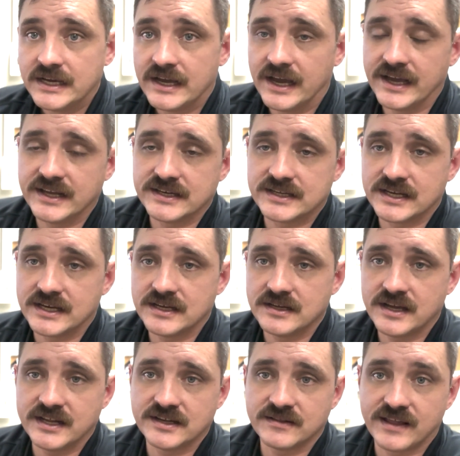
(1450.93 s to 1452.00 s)
and
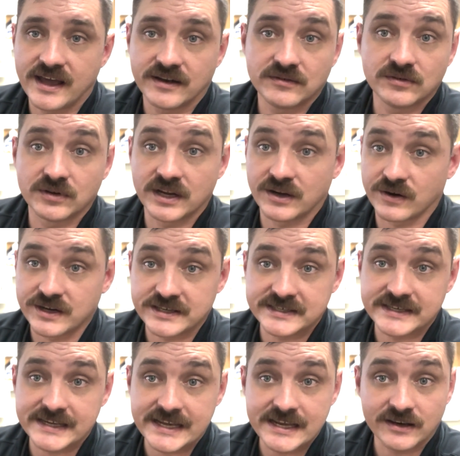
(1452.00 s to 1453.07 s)
that
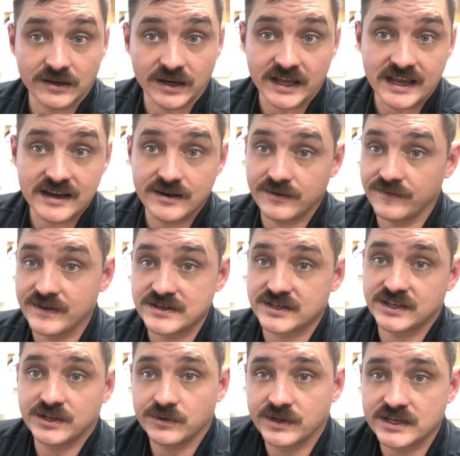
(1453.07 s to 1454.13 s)
increases heat, and heat
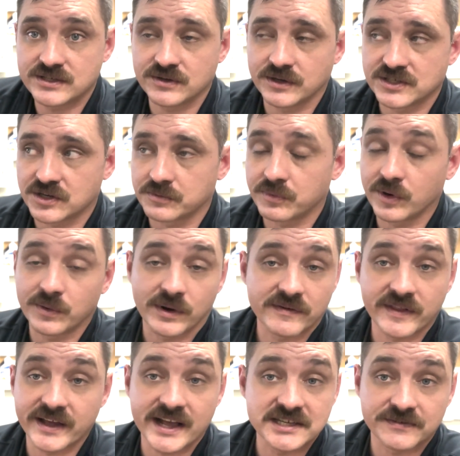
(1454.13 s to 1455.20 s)
eventually you get to a certain point where
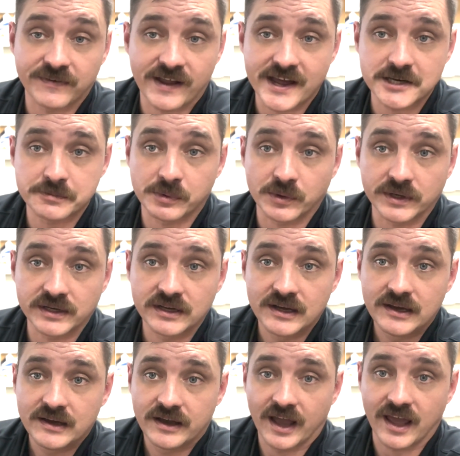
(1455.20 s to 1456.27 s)
everything has a flash point,
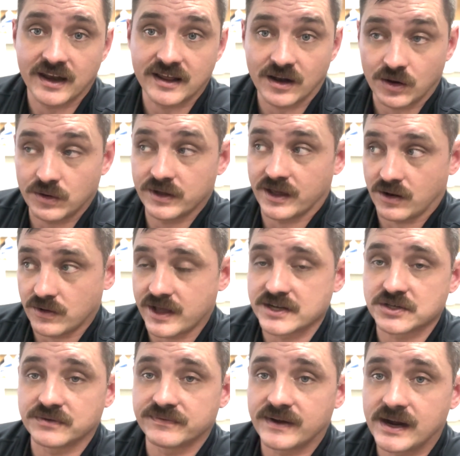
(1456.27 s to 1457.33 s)
and it'll catch
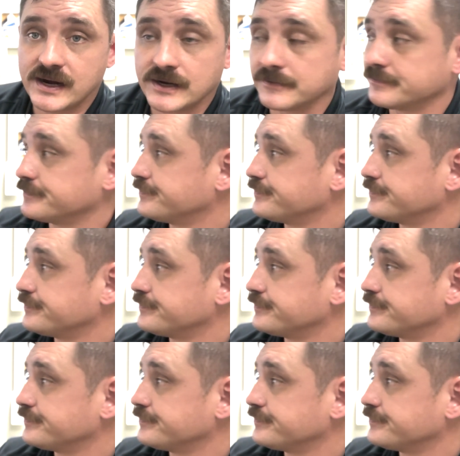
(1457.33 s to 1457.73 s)
on fire.